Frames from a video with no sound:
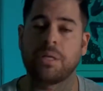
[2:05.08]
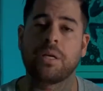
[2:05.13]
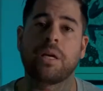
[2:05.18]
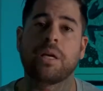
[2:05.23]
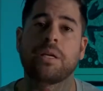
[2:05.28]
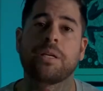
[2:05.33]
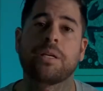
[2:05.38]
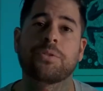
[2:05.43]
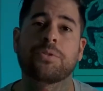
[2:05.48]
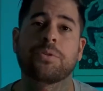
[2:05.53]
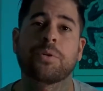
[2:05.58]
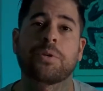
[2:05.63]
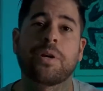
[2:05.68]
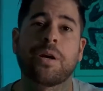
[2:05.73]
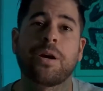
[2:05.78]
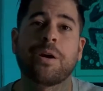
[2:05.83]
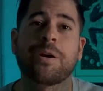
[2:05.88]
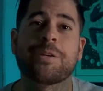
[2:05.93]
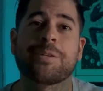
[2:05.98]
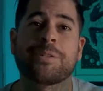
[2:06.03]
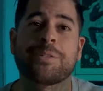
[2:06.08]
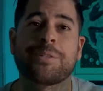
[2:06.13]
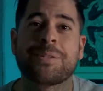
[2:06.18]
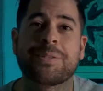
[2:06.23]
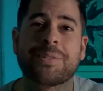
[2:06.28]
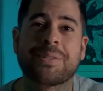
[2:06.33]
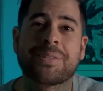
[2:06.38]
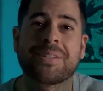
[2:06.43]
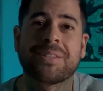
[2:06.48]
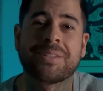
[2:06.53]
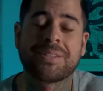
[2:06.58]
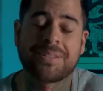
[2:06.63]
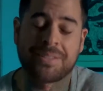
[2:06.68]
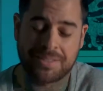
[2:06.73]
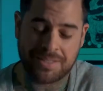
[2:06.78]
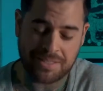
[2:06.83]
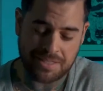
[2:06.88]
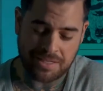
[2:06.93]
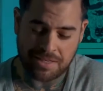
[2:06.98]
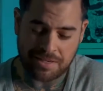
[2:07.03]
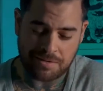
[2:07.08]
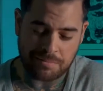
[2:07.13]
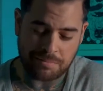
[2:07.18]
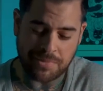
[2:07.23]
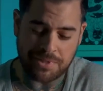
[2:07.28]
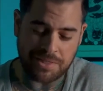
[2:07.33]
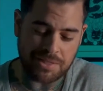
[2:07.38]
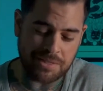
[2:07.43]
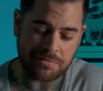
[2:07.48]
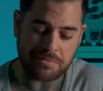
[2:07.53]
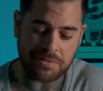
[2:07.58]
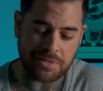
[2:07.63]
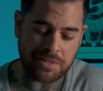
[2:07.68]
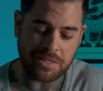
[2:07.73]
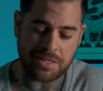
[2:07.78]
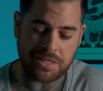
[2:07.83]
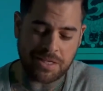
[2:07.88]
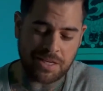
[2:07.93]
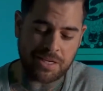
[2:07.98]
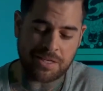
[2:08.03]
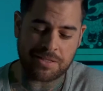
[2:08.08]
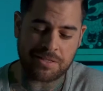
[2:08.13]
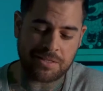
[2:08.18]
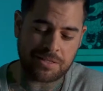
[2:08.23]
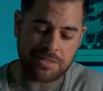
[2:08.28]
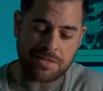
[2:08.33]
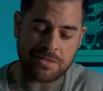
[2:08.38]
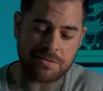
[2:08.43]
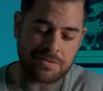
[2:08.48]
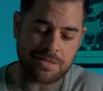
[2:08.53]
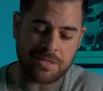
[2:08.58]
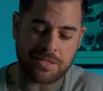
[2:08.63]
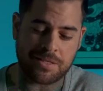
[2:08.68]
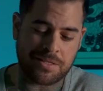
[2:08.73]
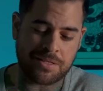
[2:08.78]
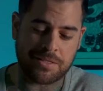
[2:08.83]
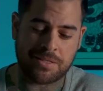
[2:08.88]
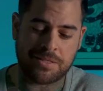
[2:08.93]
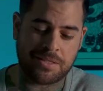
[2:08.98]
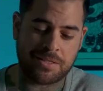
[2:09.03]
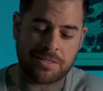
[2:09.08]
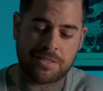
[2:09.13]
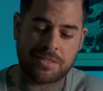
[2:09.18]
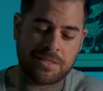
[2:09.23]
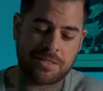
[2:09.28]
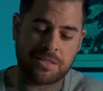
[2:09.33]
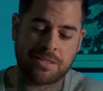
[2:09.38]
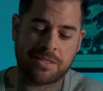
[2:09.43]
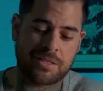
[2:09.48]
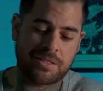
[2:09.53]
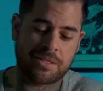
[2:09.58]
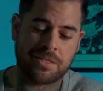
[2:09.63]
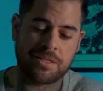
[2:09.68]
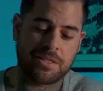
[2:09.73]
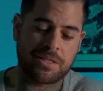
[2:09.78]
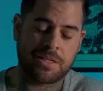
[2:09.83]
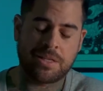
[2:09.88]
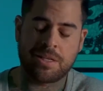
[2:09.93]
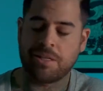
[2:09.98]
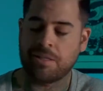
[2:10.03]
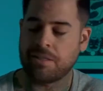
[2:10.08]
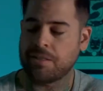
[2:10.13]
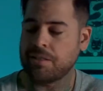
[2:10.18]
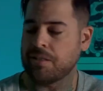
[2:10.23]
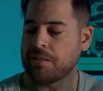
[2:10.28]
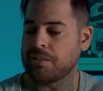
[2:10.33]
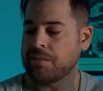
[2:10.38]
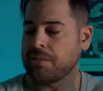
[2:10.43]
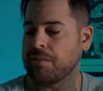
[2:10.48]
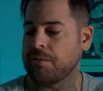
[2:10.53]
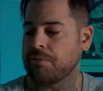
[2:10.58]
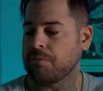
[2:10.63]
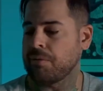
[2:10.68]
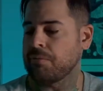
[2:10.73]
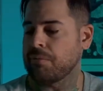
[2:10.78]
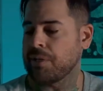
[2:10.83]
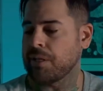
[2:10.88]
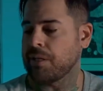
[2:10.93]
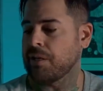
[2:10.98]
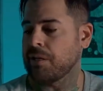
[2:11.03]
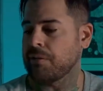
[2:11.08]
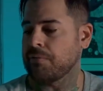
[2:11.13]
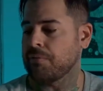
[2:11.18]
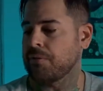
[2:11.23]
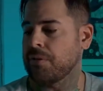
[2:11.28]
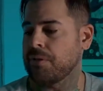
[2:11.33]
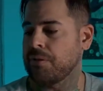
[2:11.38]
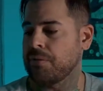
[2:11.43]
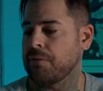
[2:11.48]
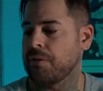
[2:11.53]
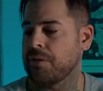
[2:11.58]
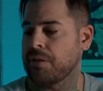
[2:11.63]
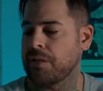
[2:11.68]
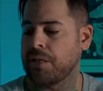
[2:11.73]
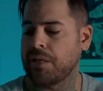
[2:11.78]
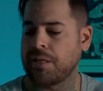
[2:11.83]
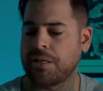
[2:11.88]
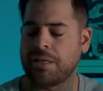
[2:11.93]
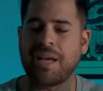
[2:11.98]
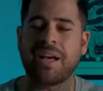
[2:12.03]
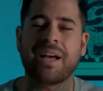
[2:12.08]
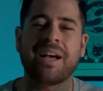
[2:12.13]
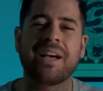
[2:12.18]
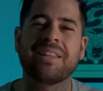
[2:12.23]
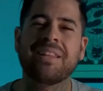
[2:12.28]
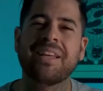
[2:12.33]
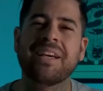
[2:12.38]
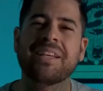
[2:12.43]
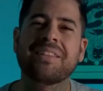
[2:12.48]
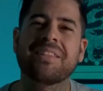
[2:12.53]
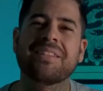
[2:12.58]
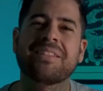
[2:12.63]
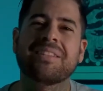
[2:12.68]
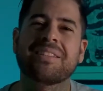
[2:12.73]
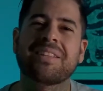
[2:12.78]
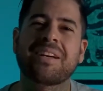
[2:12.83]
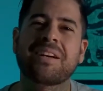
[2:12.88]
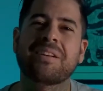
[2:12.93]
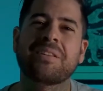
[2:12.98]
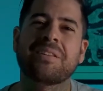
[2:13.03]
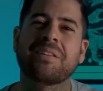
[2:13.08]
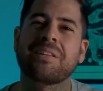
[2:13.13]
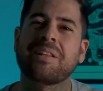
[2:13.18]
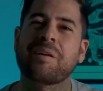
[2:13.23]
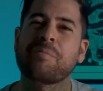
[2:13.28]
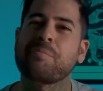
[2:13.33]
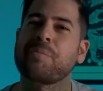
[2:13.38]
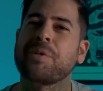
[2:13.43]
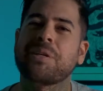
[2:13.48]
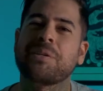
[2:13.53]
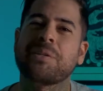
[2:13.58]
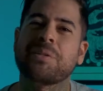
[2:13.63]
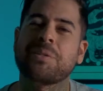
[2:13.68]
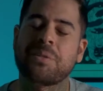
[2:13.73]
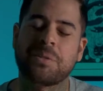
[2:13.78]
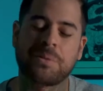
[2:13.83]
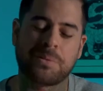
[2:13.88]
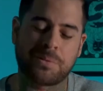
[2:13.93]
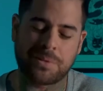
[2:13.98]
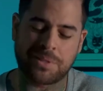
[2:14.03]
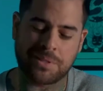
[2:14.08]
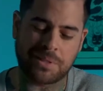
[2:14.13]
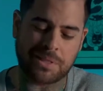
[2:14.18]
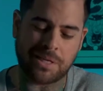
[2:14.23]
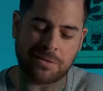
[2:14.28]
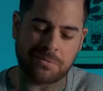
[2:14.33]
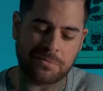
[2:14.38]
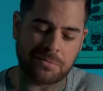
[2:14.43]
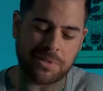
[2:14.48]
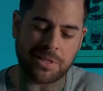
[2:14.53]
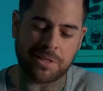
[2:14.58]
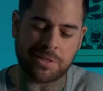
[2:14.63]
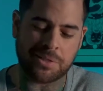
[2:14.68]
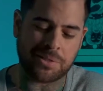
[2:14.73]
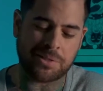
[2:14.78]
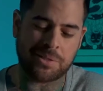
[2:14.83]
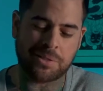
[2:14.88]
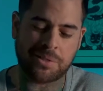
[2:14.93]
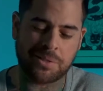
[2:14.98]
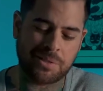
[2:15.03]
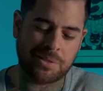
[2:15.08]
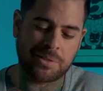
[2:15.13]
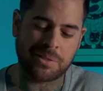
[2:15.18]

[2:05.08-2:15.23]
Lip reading: and get your cards, my lovely Cancerians. Let's see what we got for you today. Yeah, I like this style a lot better too. It's not rushed.